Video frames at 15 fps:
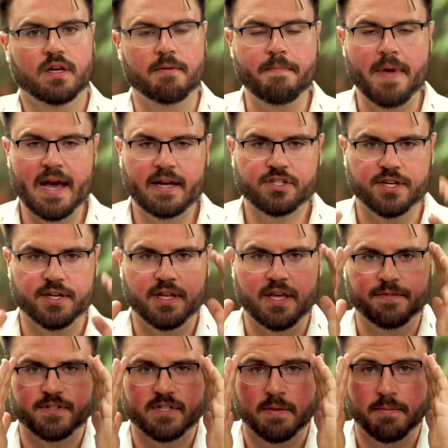imagine
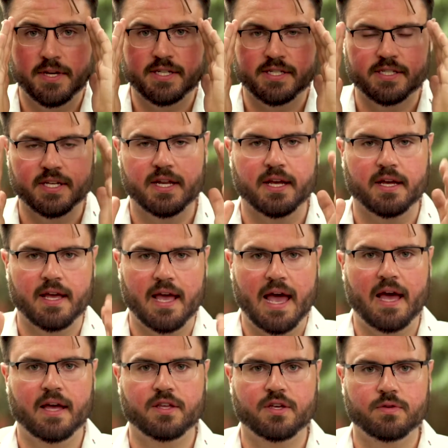if somebody's sitting
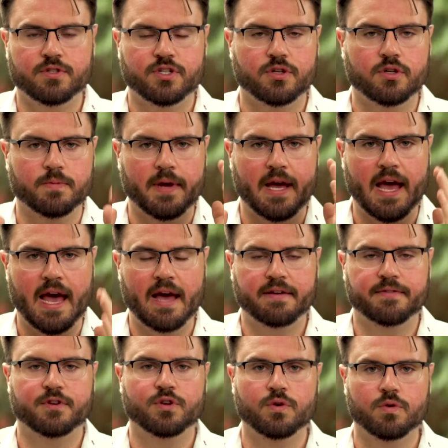at YouTube, at
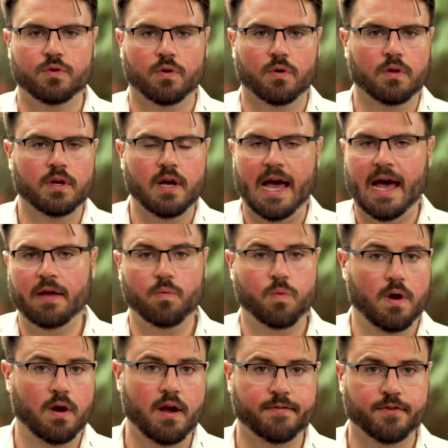Google, at
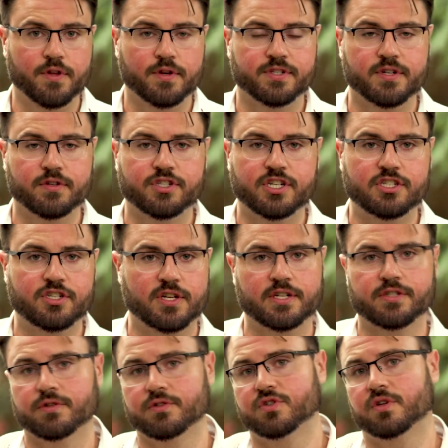wherever their search engine
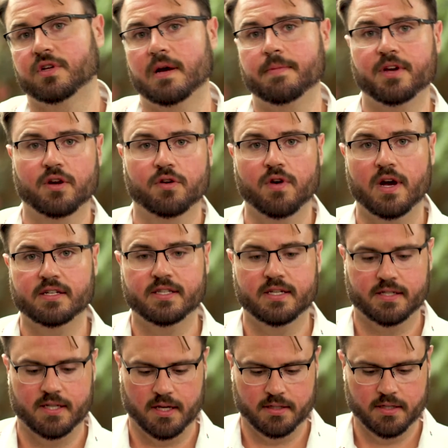is or coming across
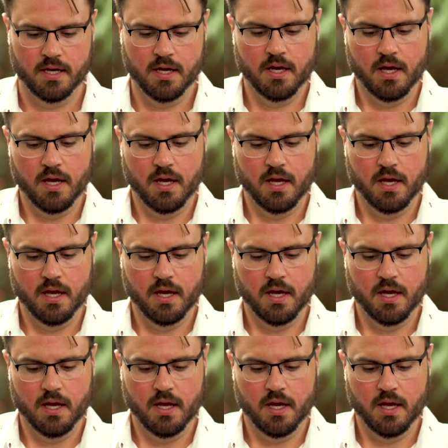these things,